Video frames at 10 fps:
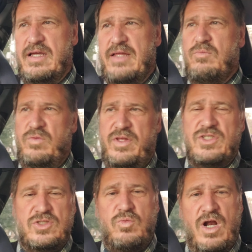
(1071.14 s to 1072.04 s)
And
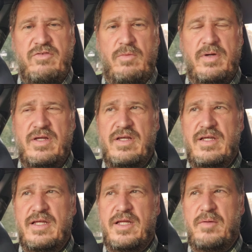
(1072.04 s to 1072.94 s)
this is one of them.
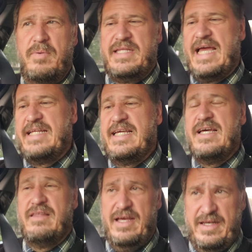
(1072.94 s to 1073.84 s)
But the
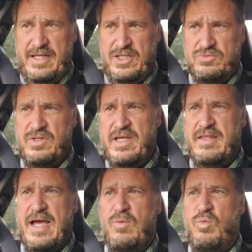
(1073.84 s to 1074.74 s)
idea then is really
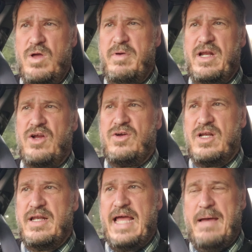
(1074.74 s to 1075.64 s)
that women are
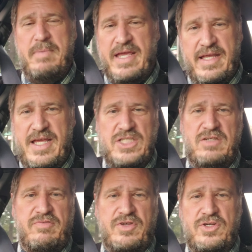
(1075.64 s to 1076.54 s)
going to not make it easy
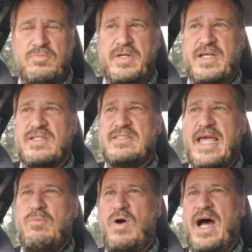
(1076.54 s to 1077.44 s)
for you because
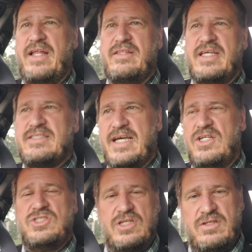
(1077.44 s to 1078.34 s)
they want the
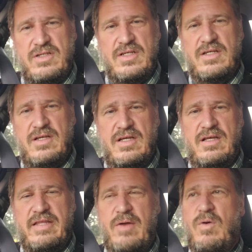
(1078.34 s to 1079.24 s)
attention.
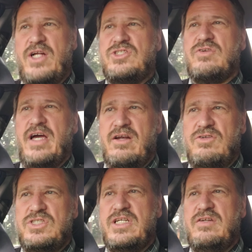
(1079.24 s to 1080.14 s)
They want your
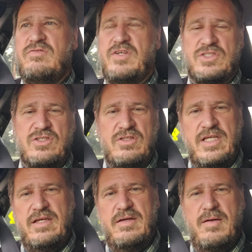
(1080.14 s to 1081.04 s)
energy
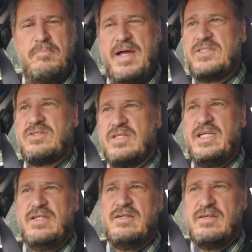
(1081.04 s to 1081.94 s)
physically,
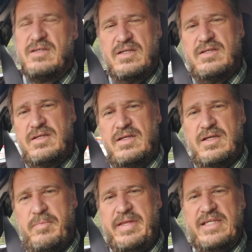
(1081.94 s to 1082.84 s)
mentally.
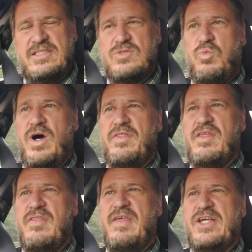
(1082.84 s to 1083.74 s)
I mean, this is what
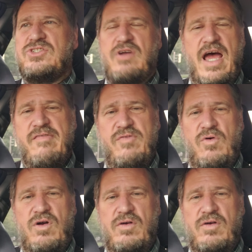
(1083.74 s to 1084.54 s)
they strive for